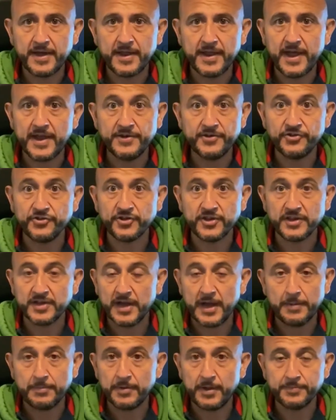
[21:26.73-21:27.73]
energy
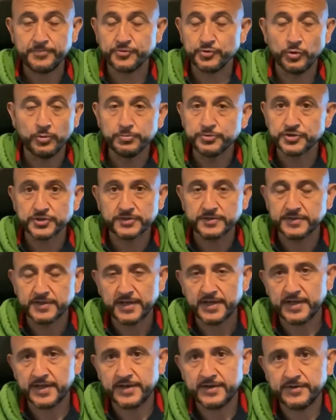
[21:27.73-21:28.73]
absorption
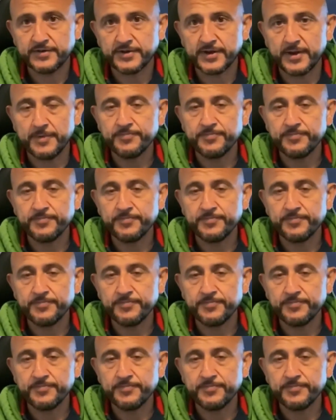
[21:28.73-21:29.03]
and